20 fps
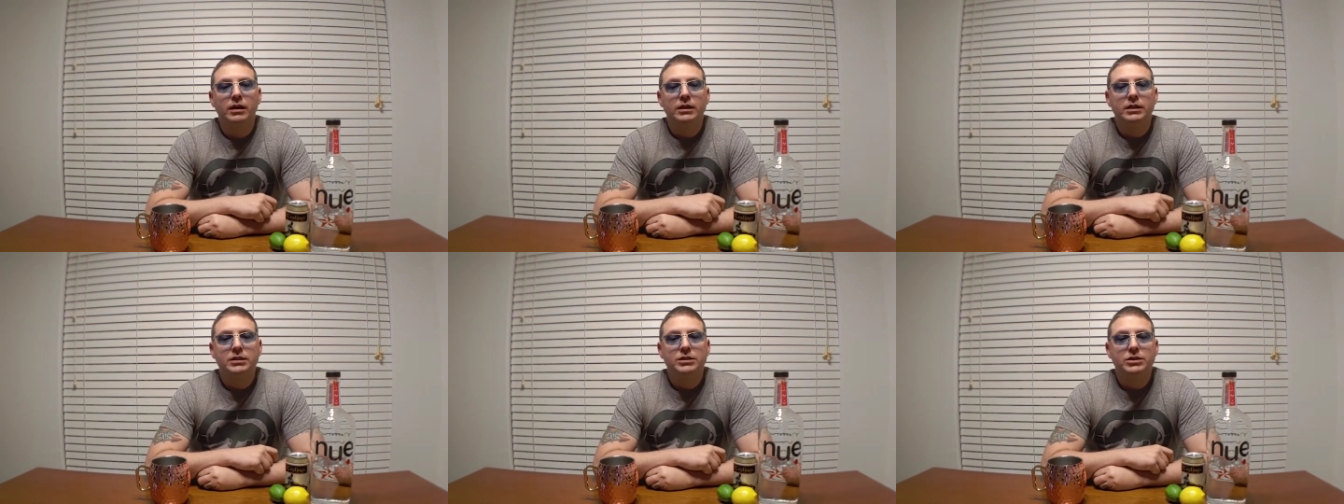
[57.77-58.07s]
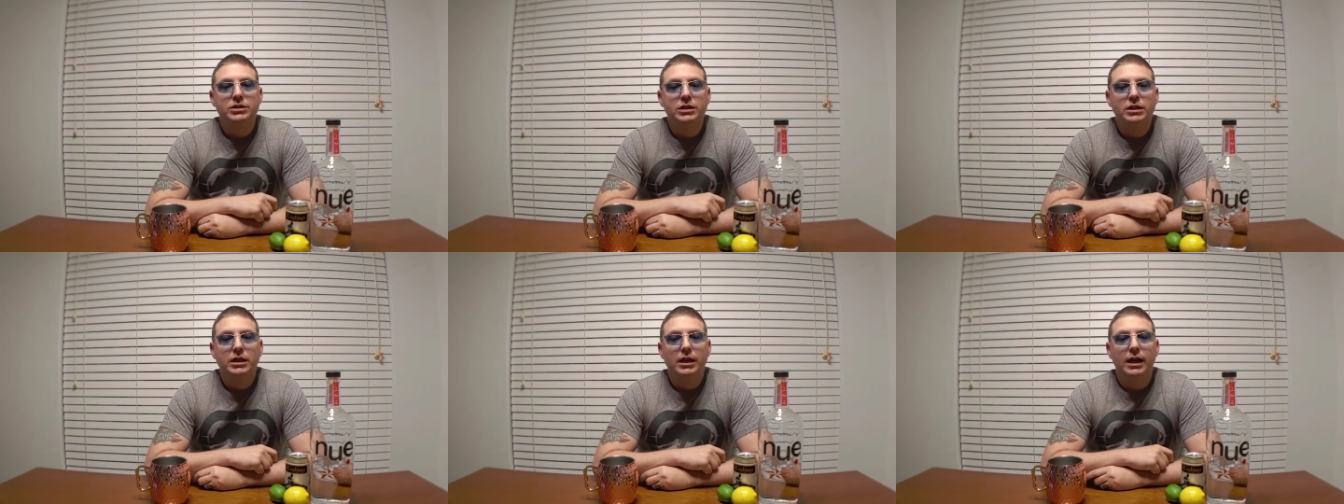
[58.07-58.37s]

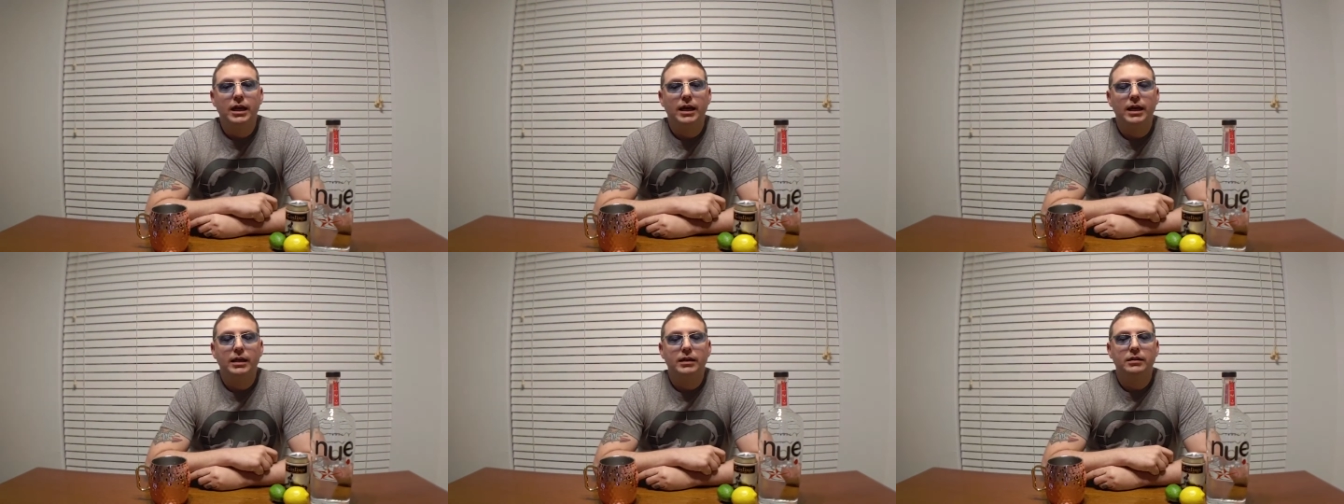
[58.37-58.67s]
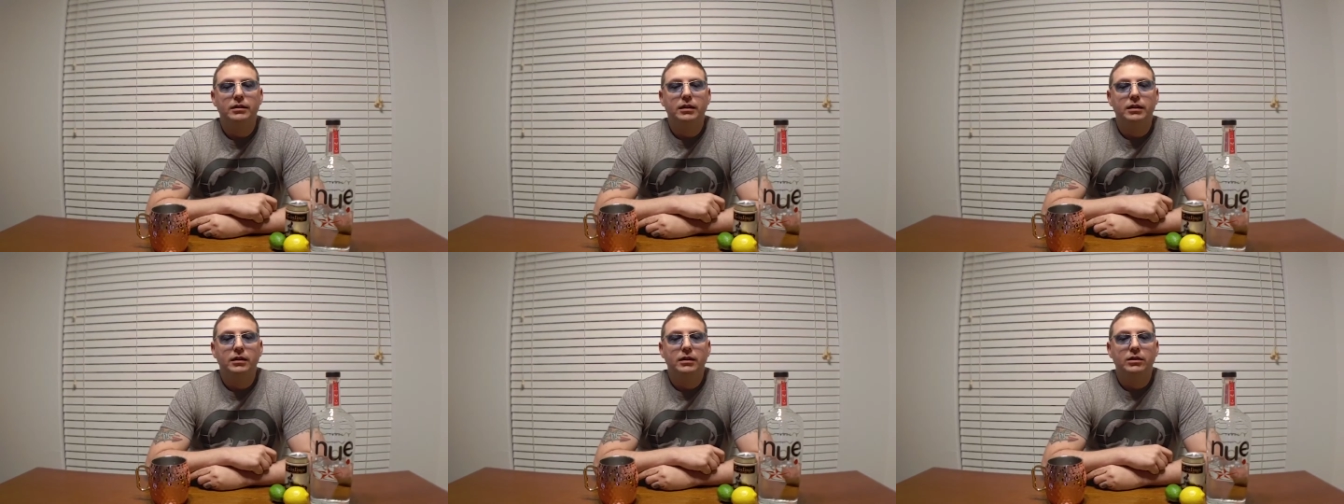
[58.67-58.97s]
She
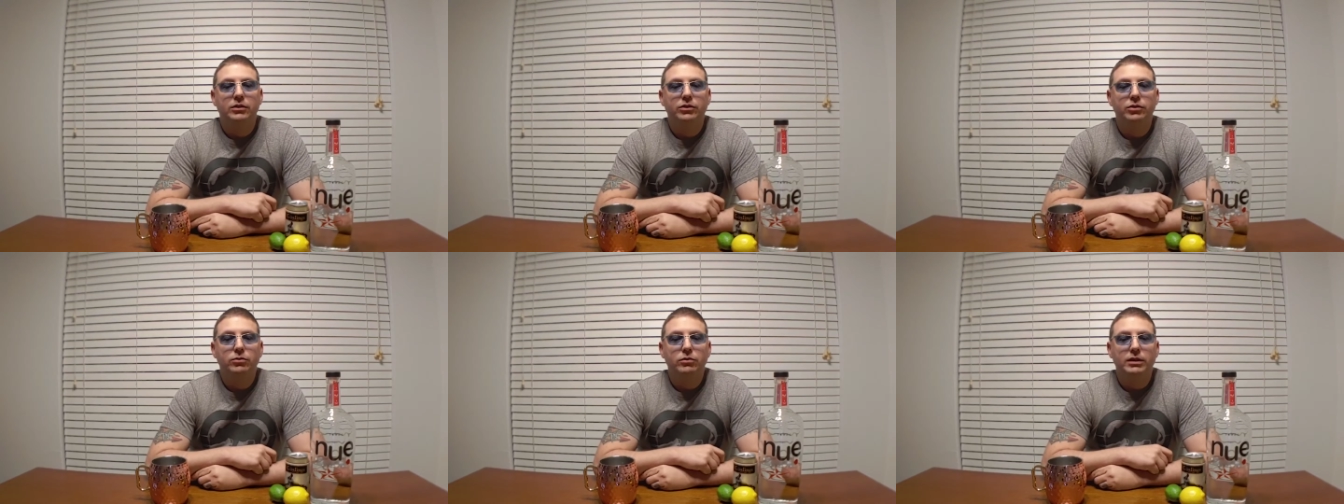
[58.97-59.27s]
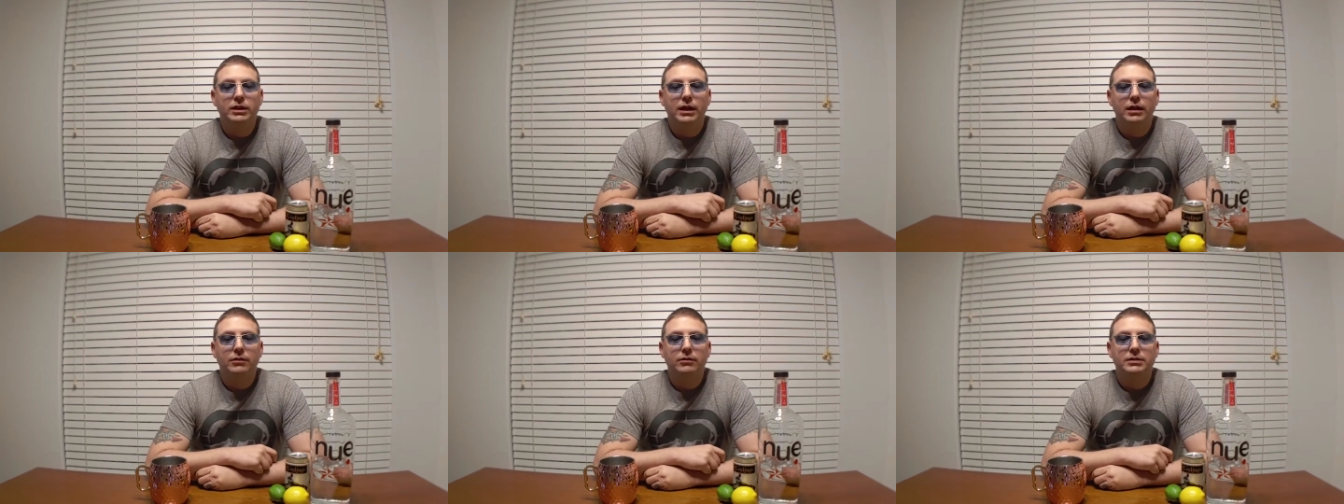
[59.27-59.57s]
had
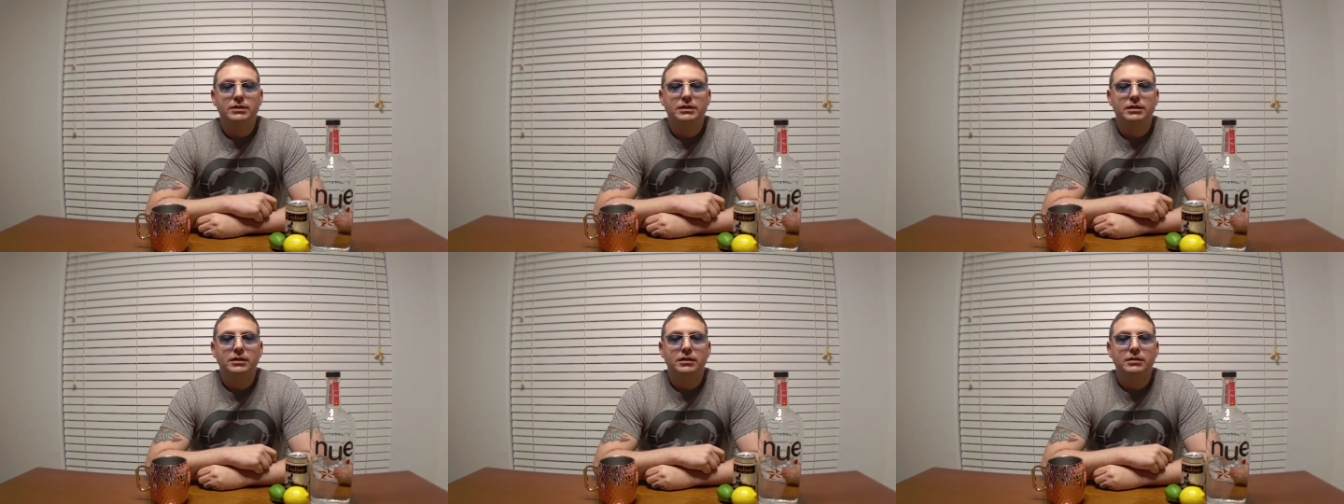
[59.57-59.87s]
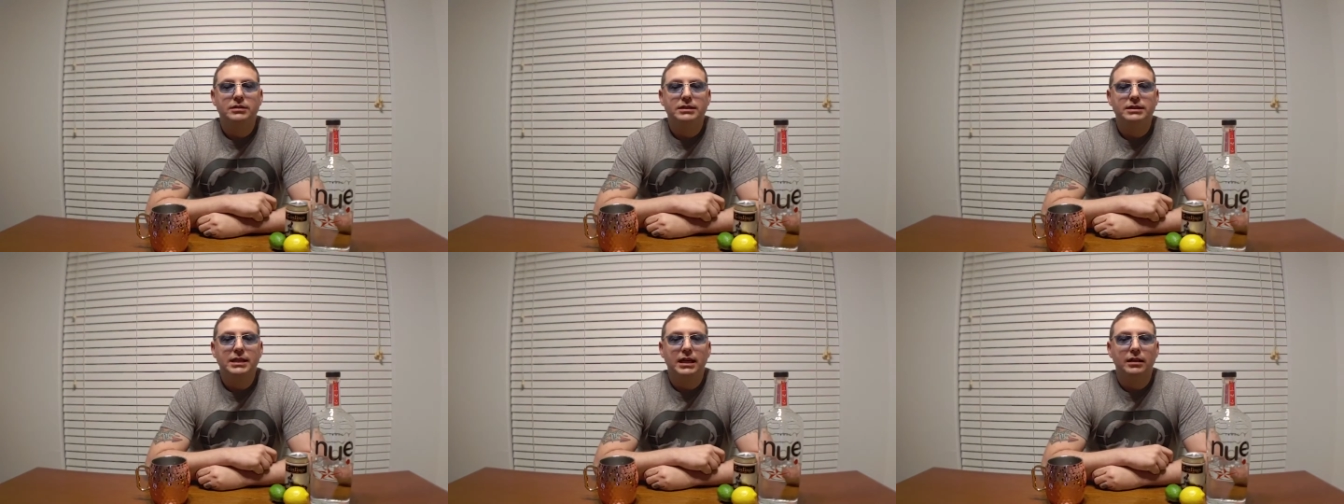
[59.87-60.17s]
2,000
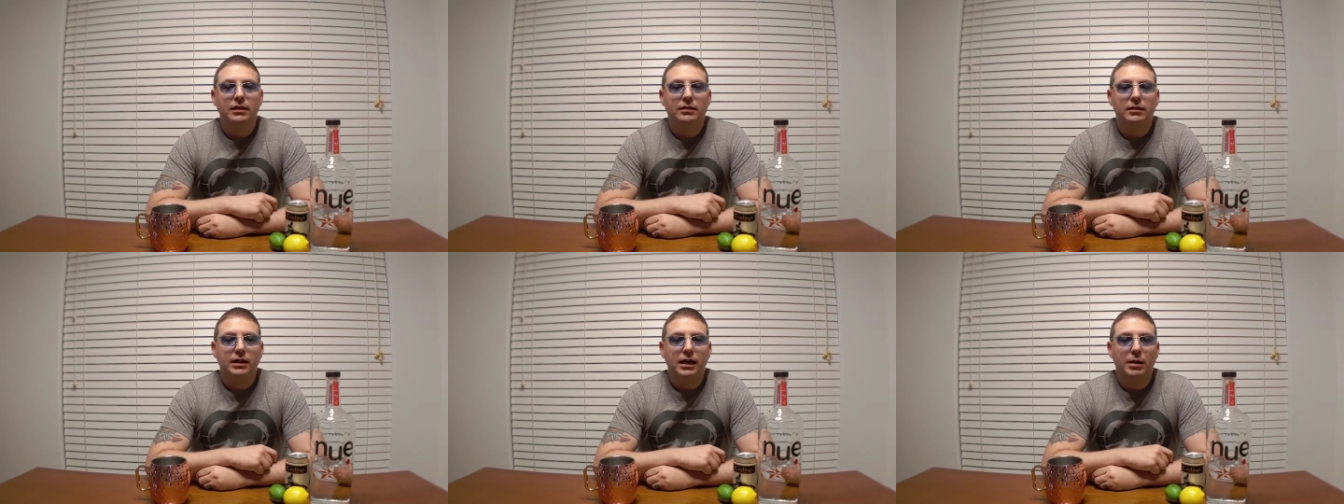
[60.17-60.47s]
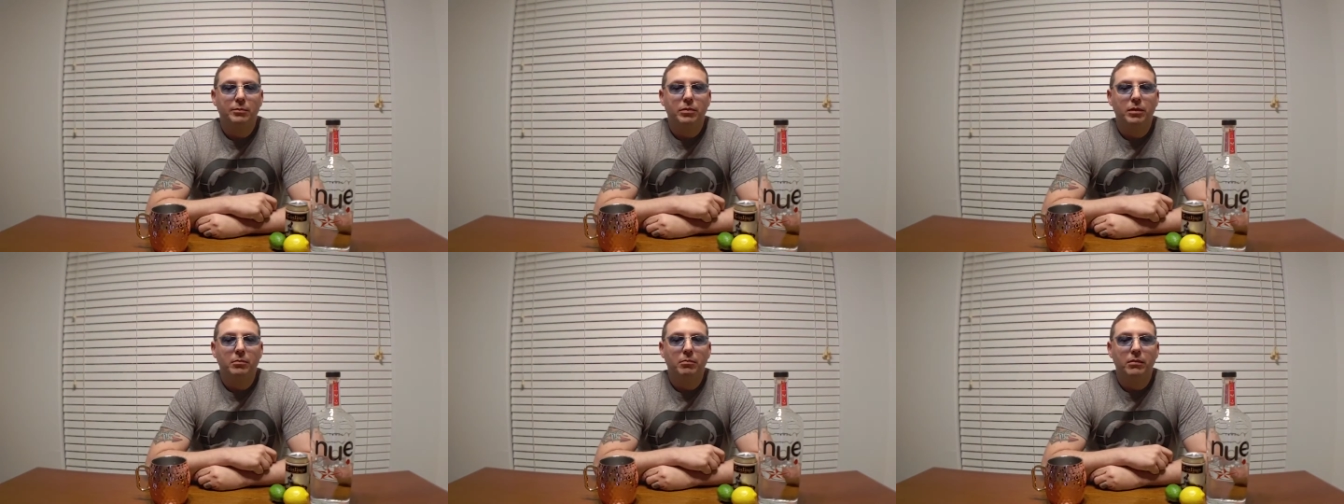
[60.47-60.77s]
solid
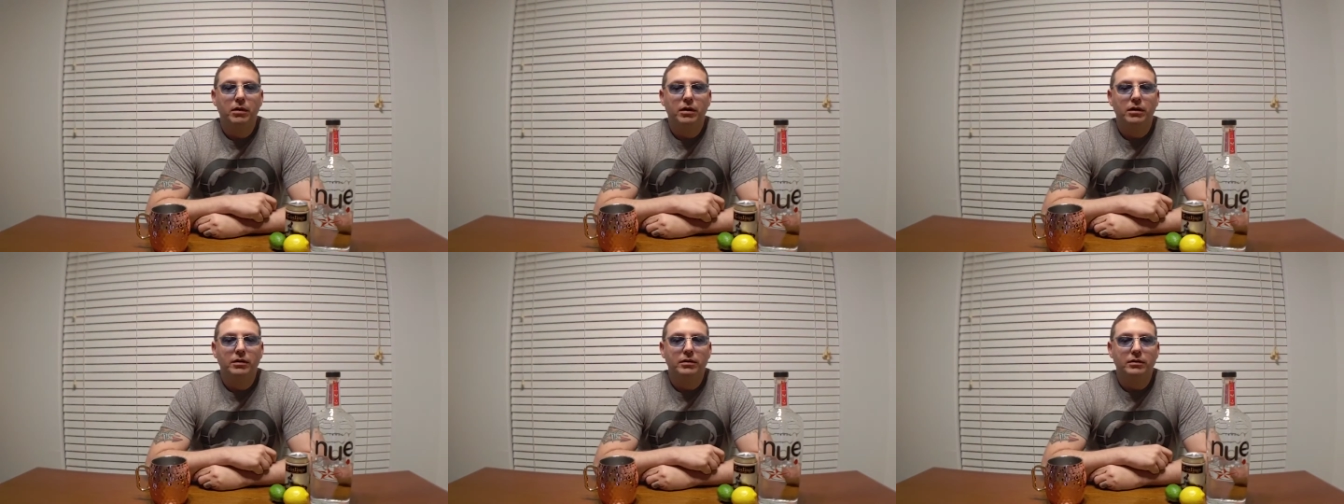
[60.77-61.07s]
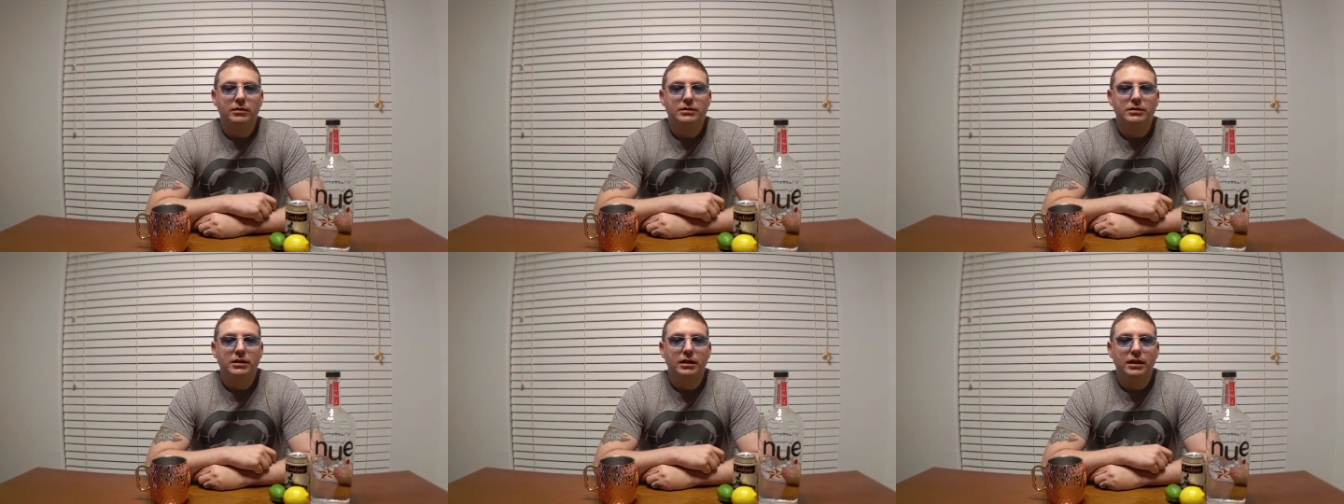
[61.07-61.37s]
copper mugs,